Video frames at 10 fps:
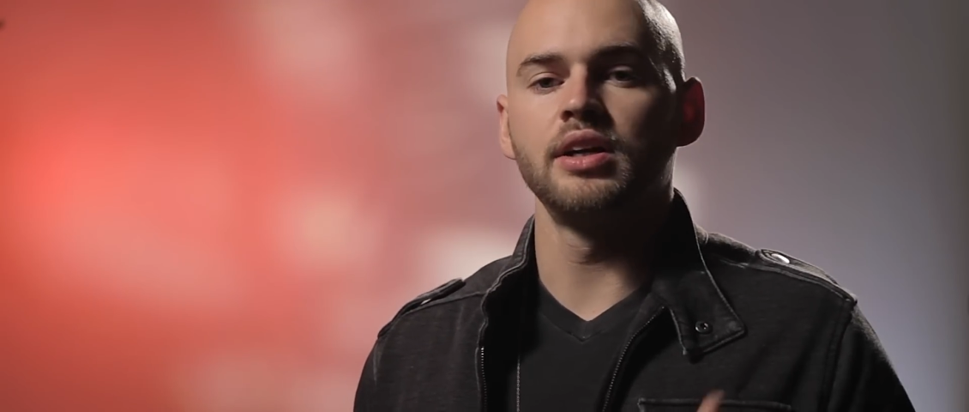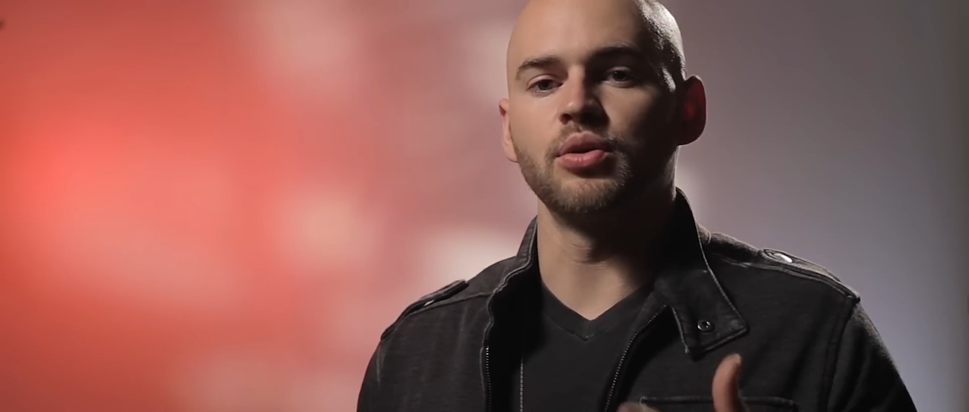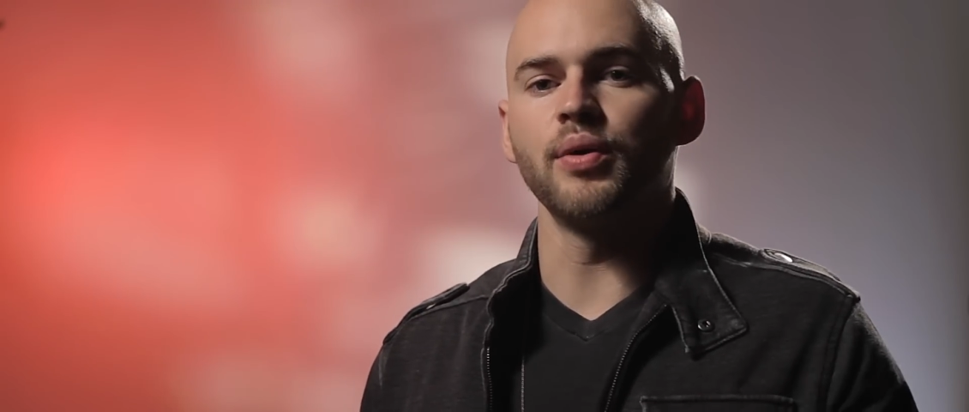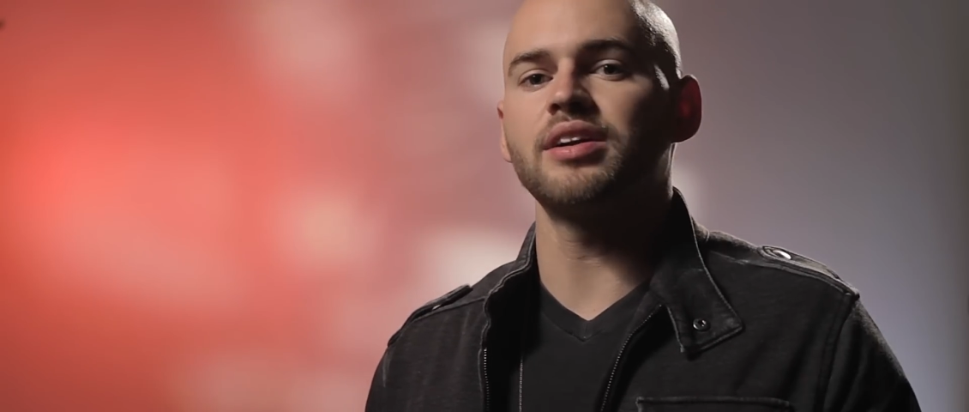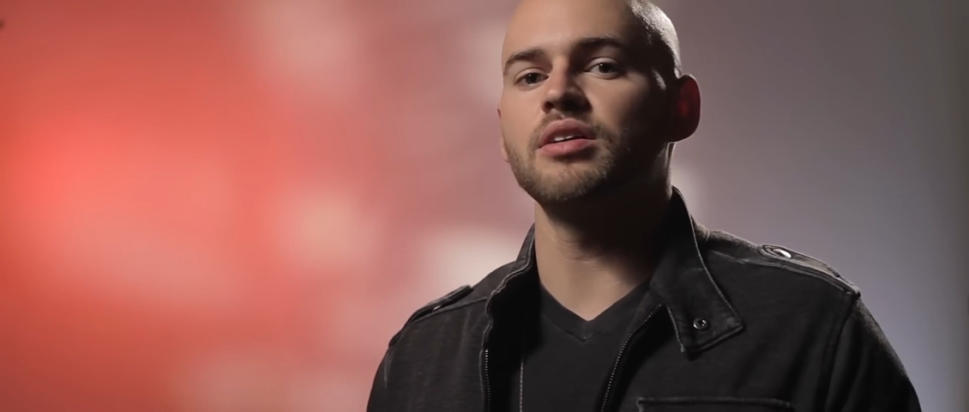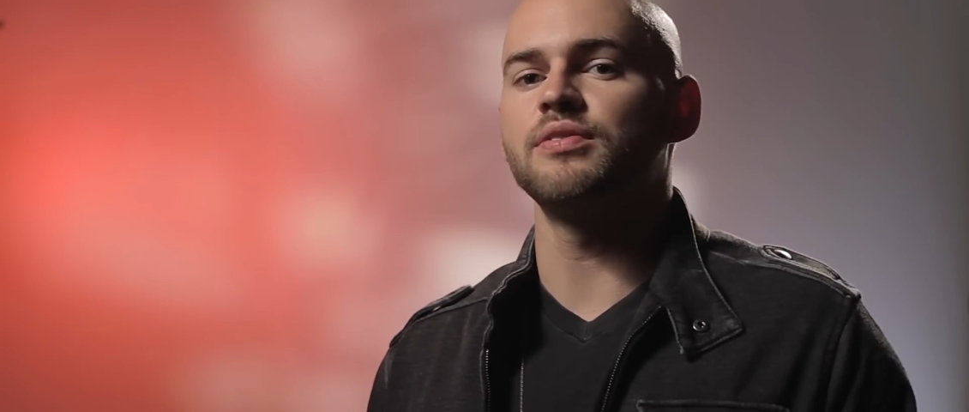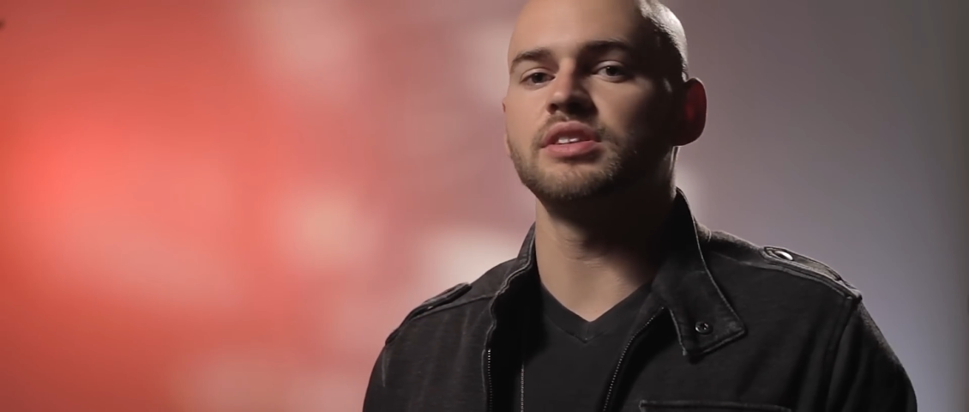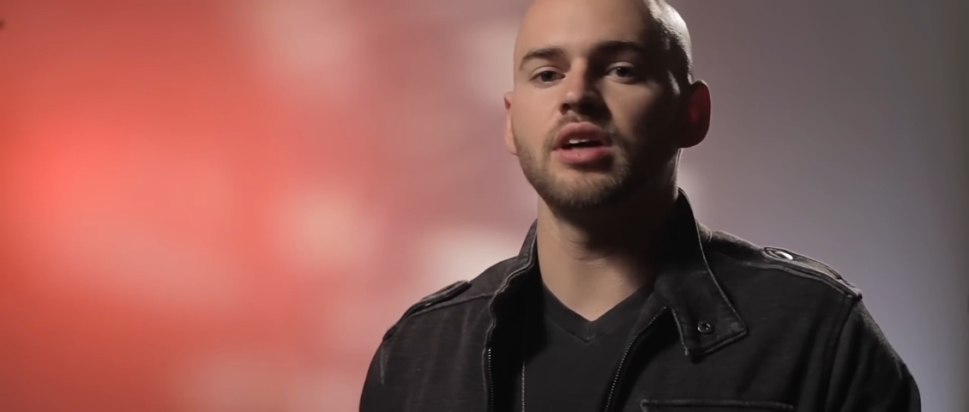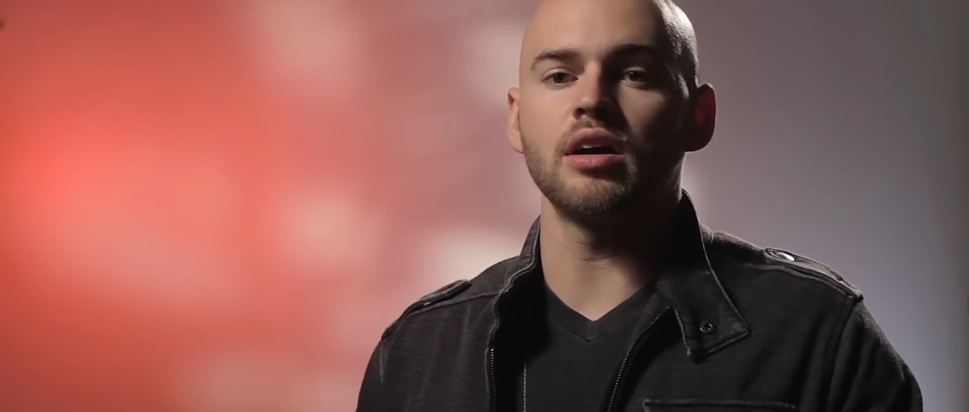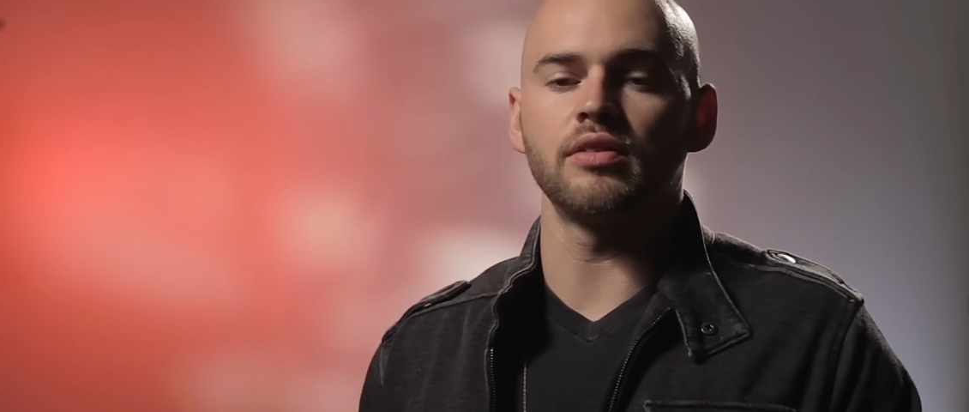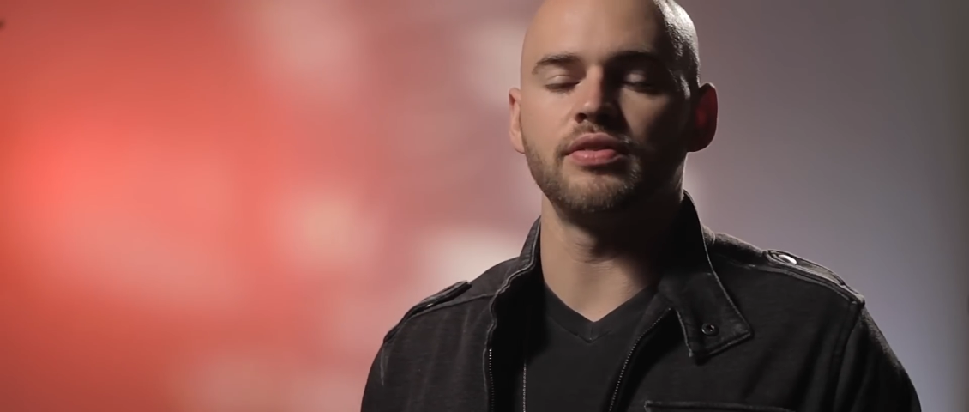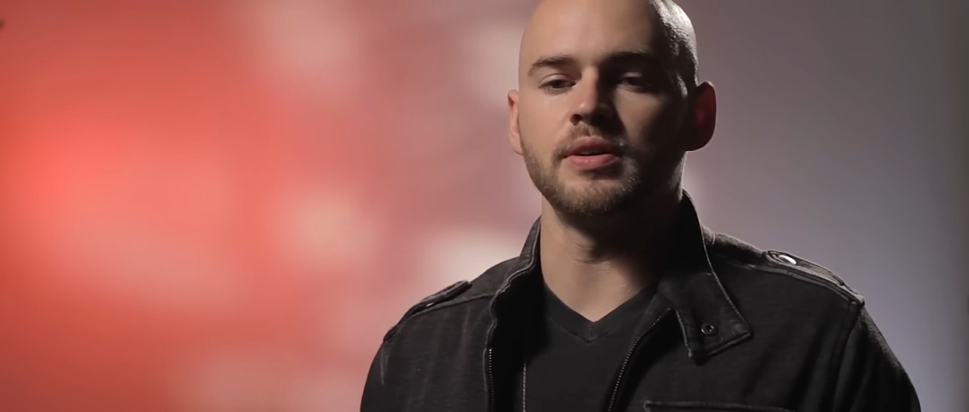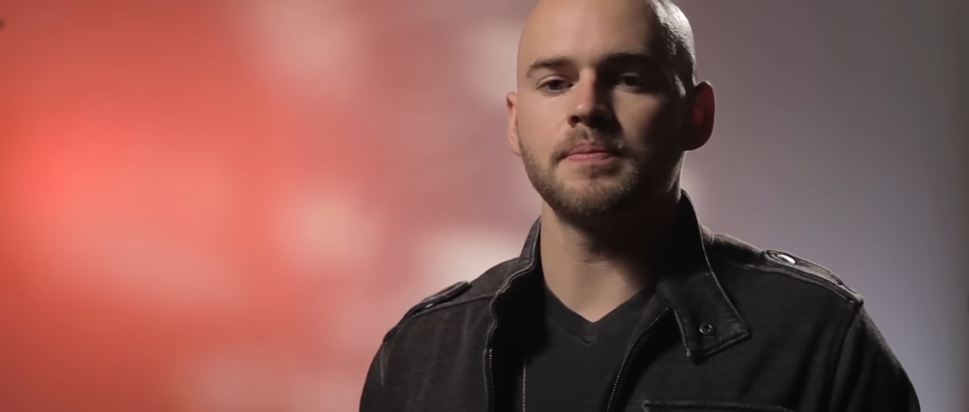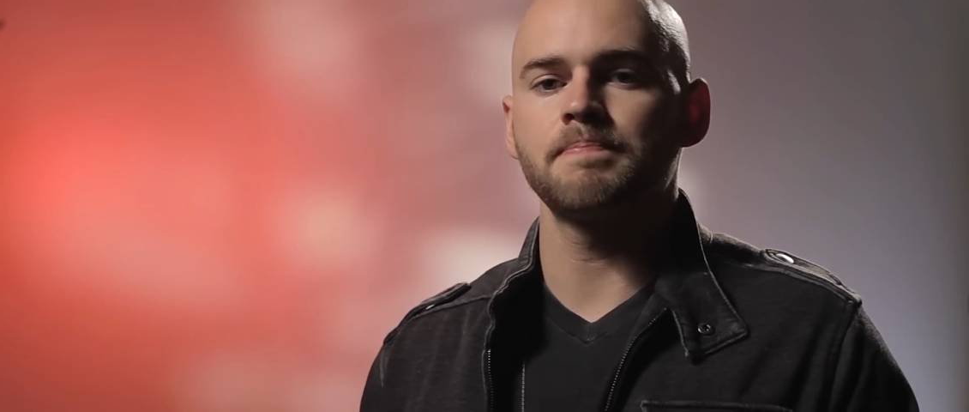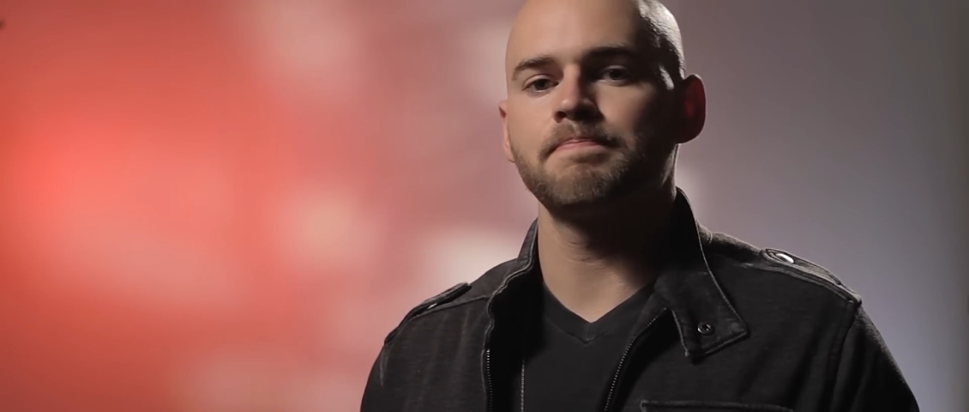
director of photography,